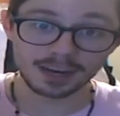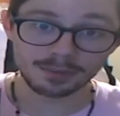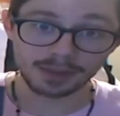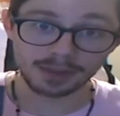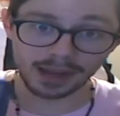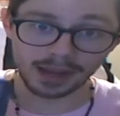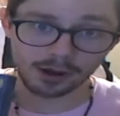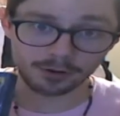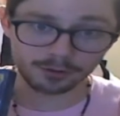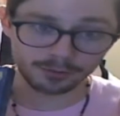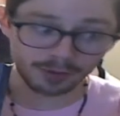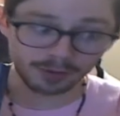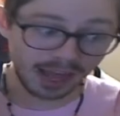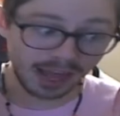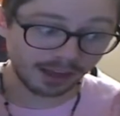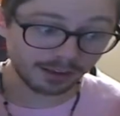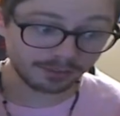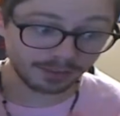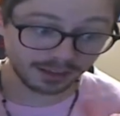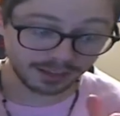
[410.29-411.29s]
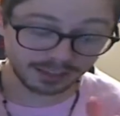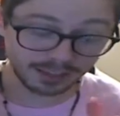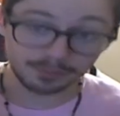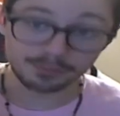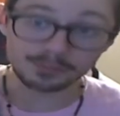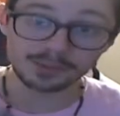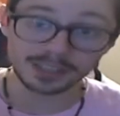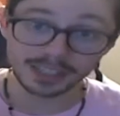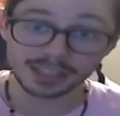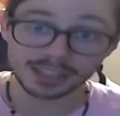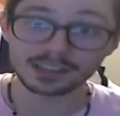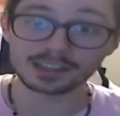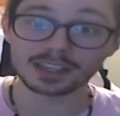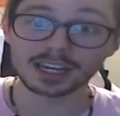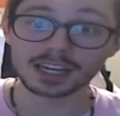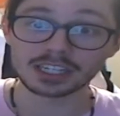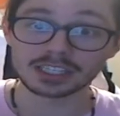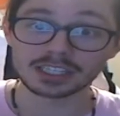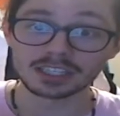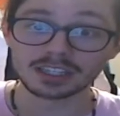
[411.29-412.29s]
and I will have a complete
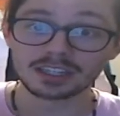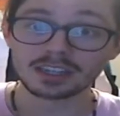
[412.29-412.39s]
collection